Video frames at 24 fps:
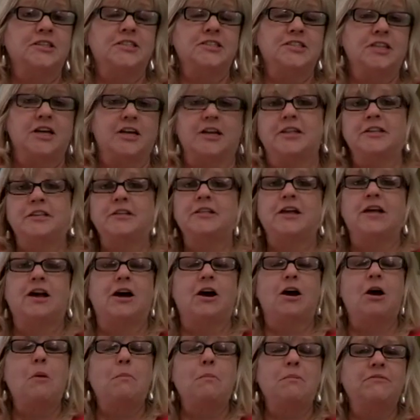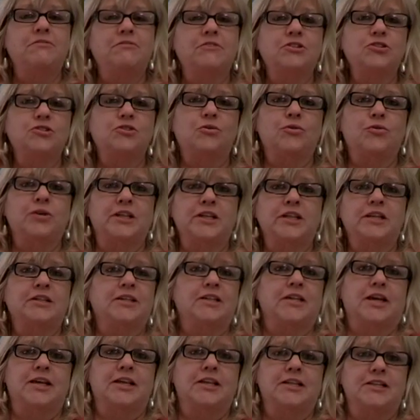is done. I hope you've enjoyed it
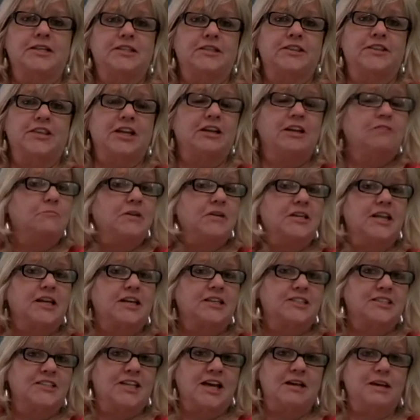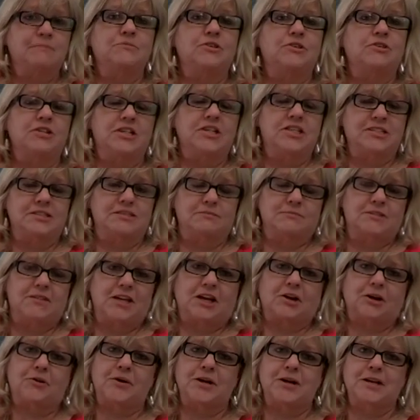and think of me next time you need some
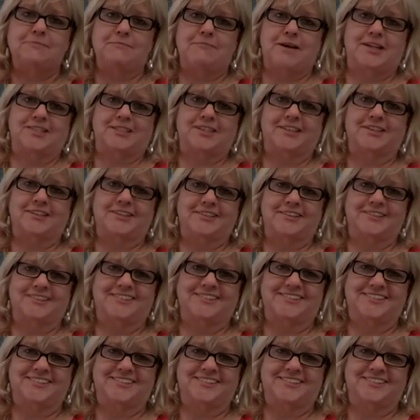decorating magic.